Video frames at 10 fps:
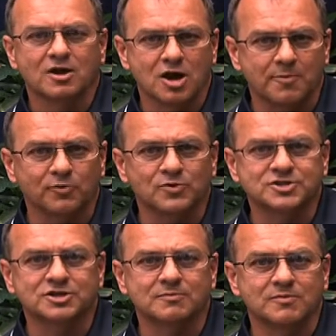coupled
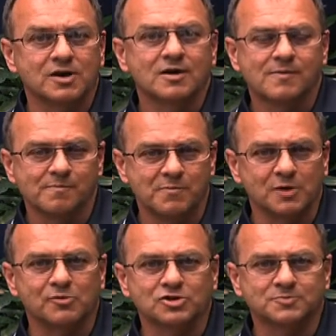with some
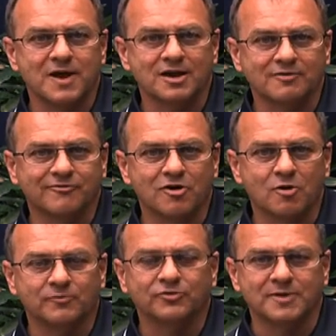minimal expanding
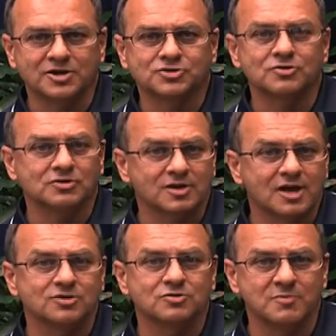foam, to make certain
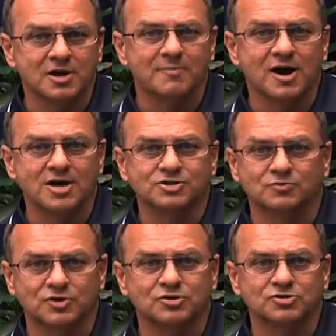that you minimize
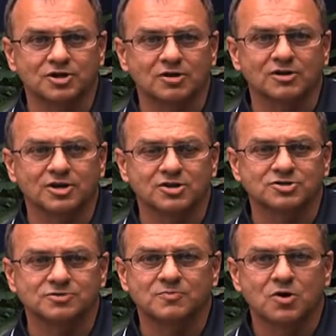and reduce air
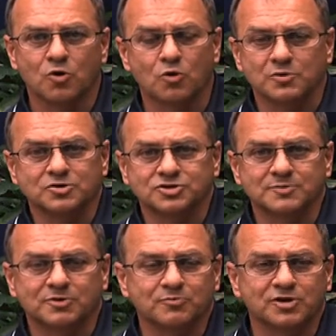leakage or reduce
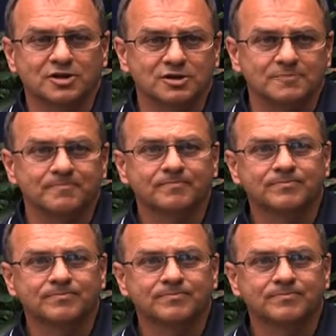them completely.